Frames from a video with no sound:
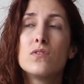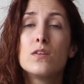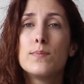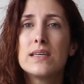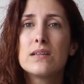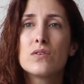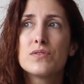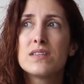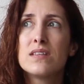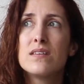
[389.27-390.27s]
not being
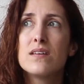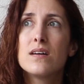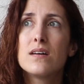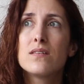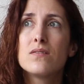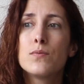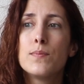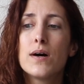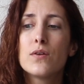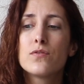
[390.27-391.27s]
considered,
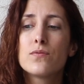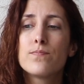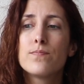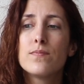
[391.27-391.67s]
about